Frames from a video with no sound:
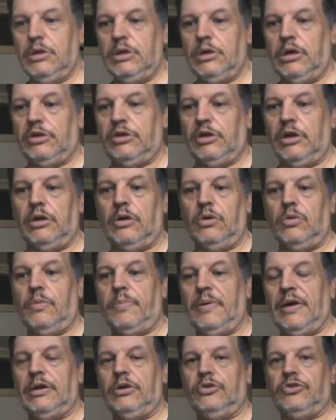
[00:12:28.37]
I don't know
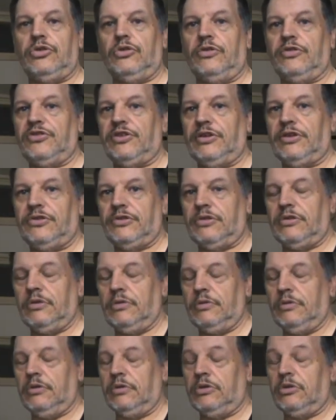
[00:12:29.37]
about the
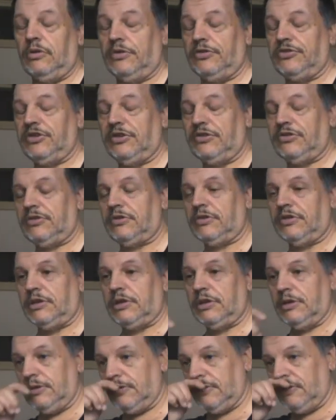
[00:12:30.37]
toxicity
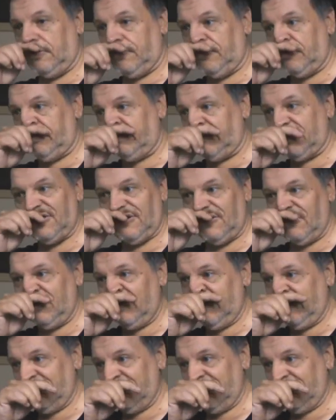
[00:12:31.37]
of them, you know.